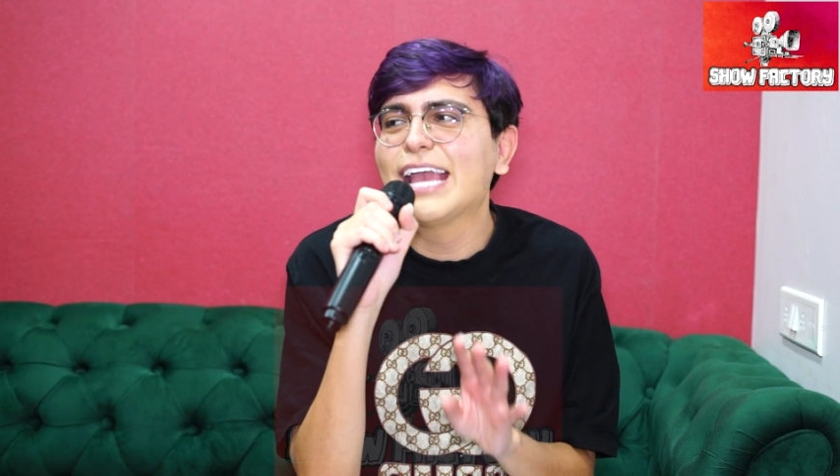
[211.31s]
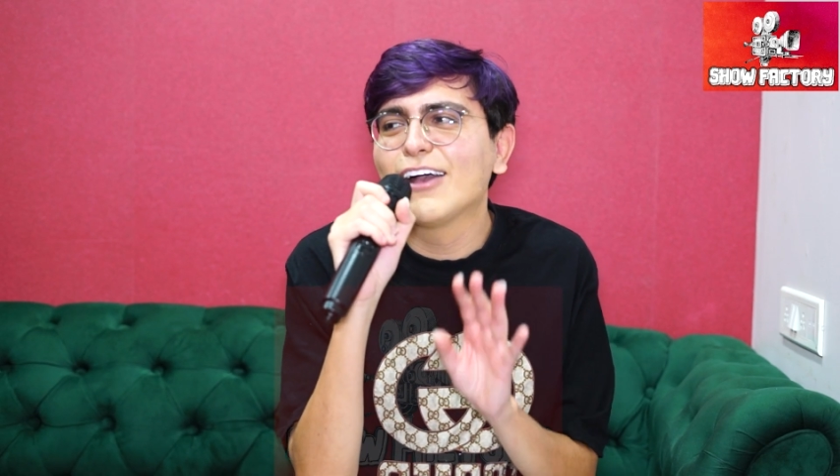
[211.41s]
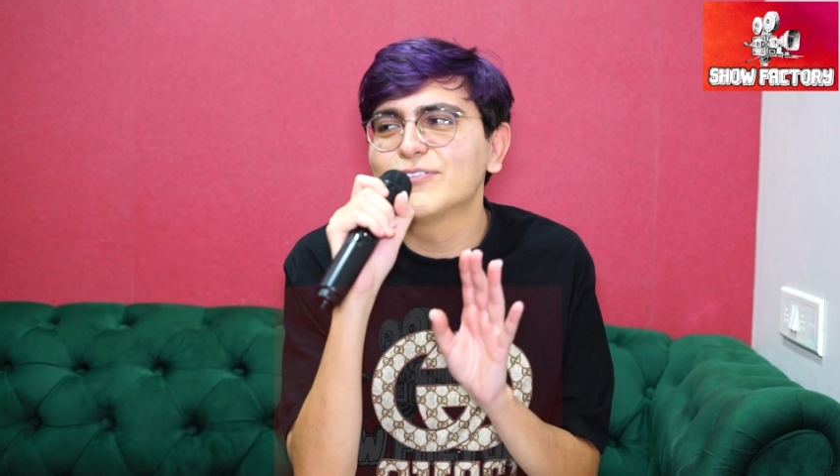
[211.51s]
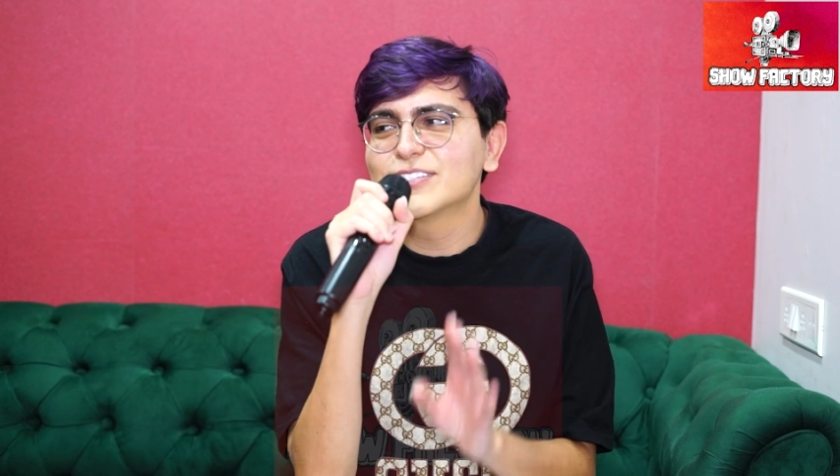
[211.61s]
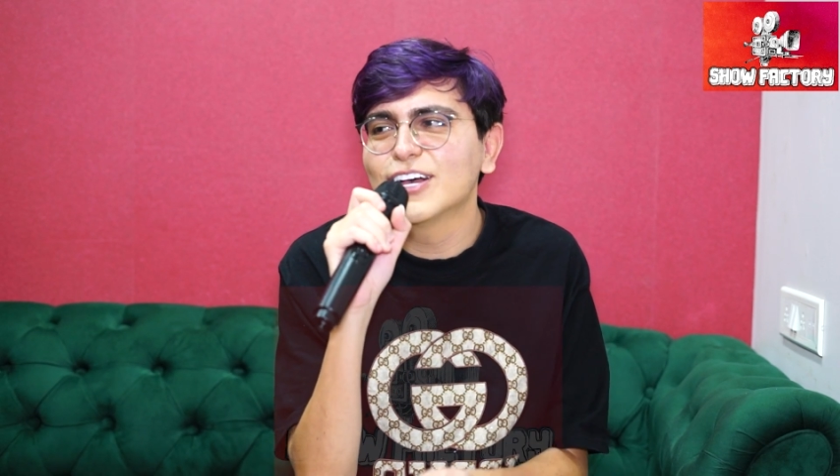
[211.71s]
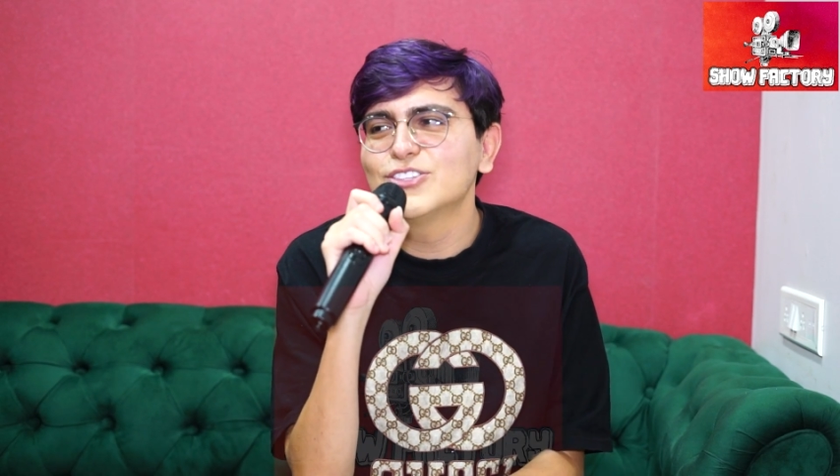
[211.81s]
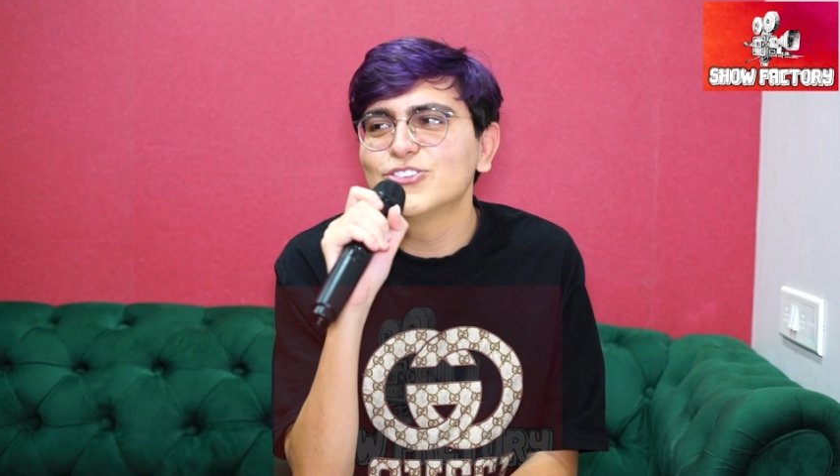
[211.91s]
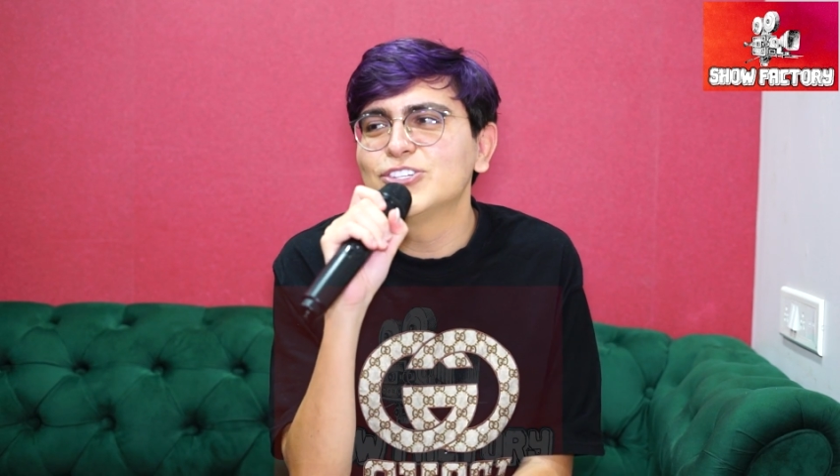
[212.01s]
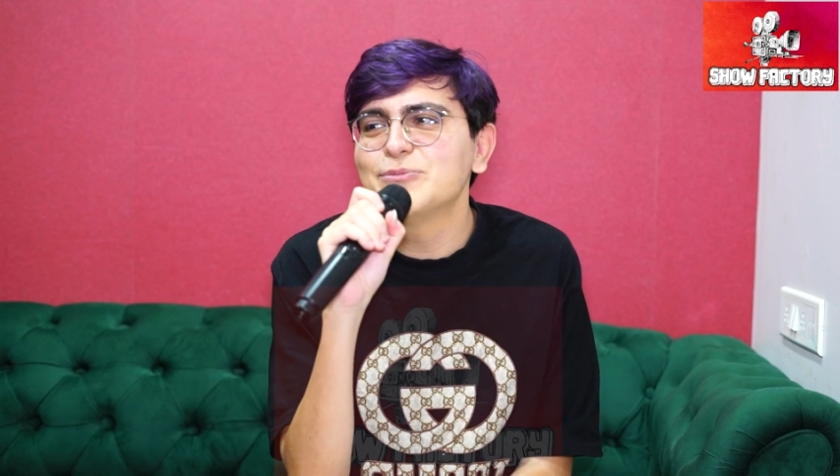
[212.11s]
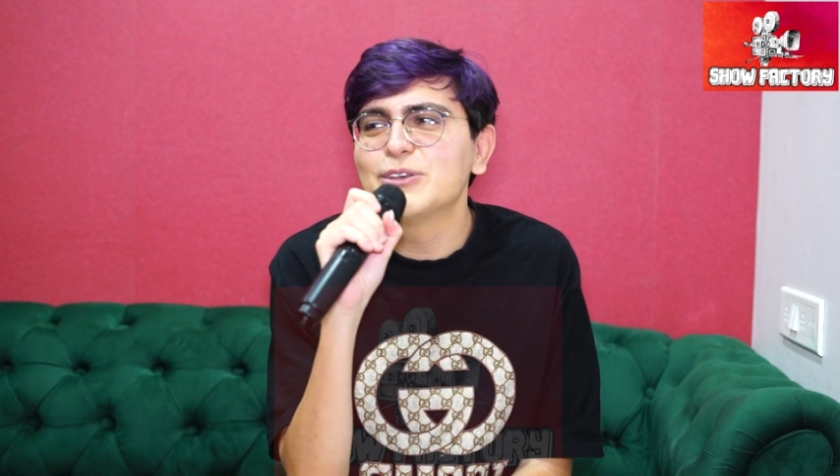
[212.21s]
I've started
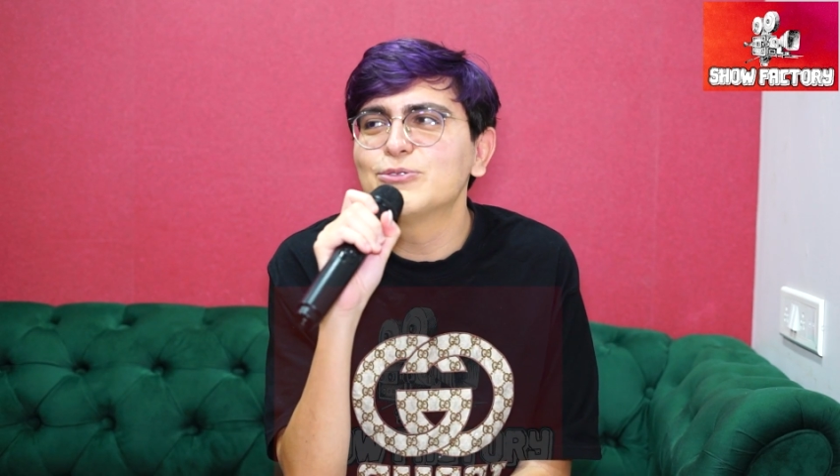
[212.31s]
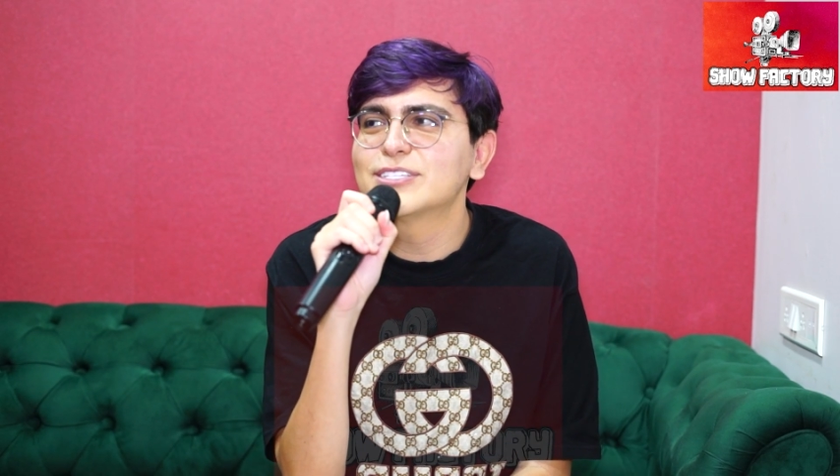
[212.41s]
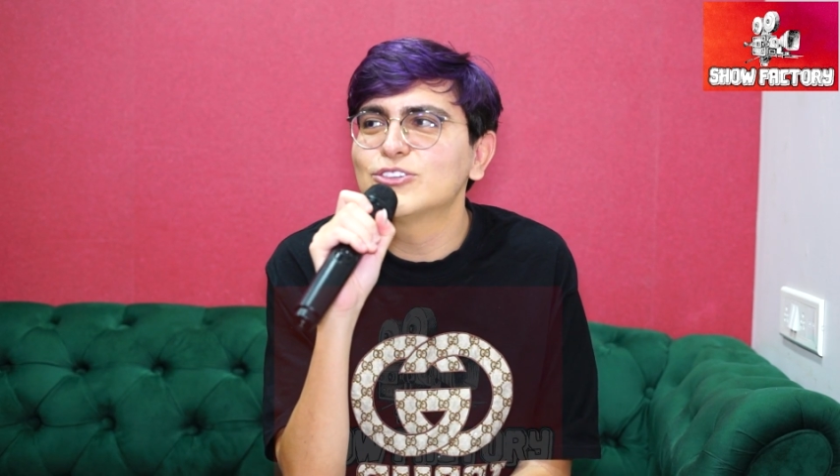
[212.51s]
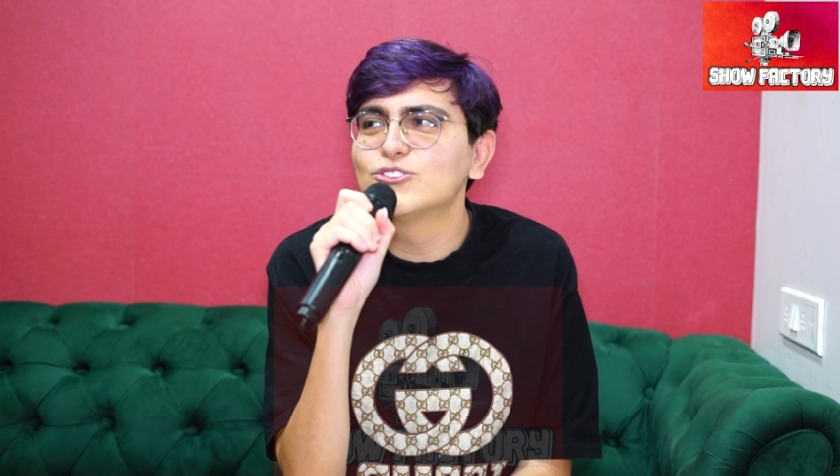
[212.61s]
gym, it was